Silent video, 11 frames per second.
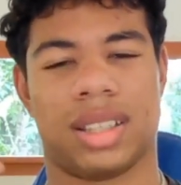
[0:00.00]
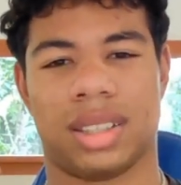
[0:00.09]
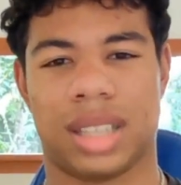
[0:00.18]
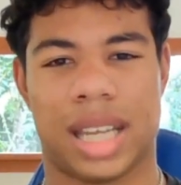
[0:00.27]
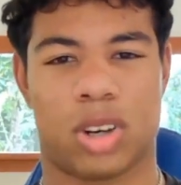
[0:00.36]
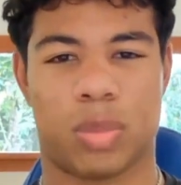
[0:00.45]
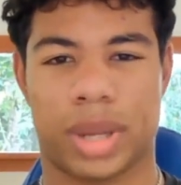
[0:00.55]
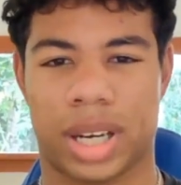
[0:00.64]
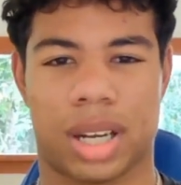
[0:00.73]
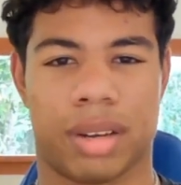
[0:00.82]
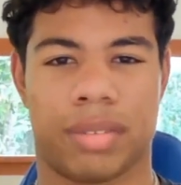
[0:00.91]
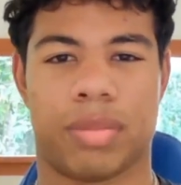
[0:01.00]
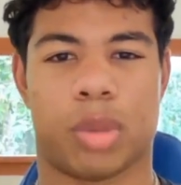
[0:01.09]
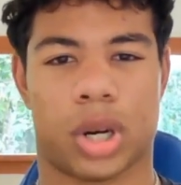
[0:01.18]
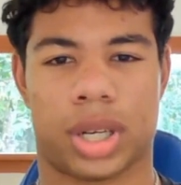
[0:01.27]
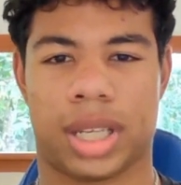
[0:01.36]
little bit of
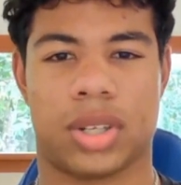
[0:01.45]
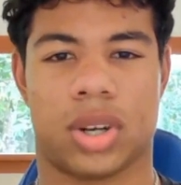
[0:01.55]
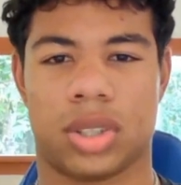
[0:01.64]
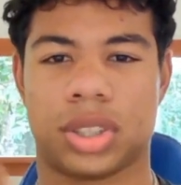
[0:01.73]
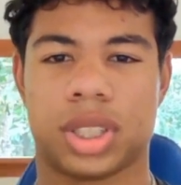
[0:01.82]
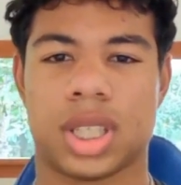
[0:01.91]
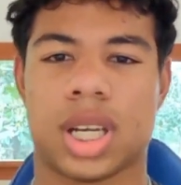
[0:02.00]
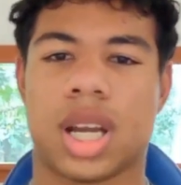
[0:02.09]
marketing knowledge.